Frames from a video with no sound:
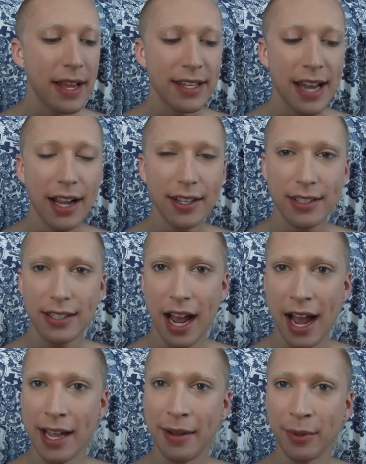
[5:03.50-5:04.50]
Next
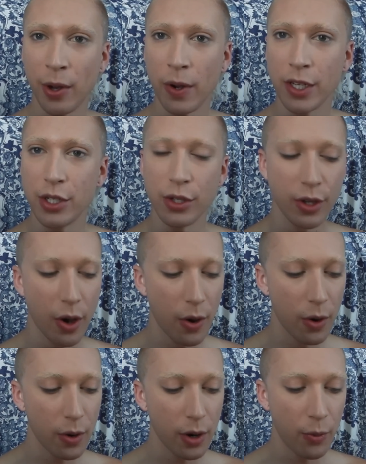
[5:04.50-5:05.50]
I am going to
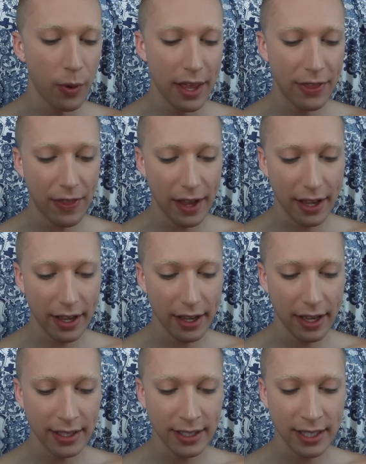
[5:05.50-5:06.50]
go with,
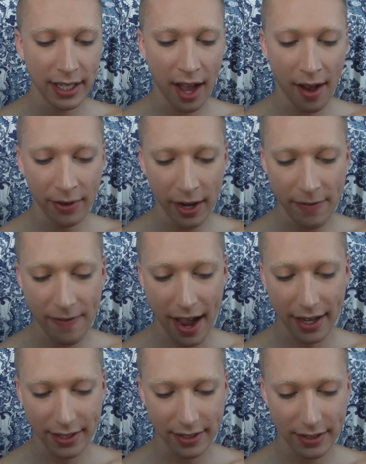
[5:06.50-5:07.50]
it's the Cover
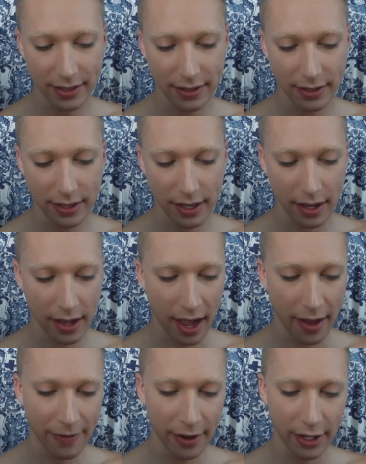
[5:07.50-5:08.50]
FX
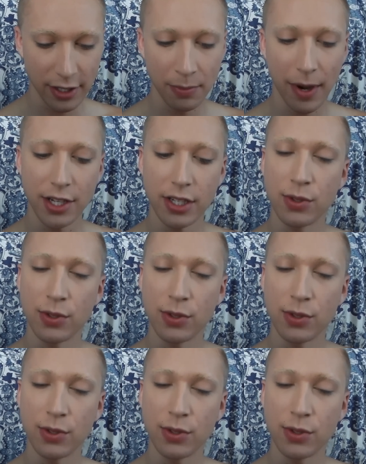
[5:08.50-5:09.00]
foundation brush.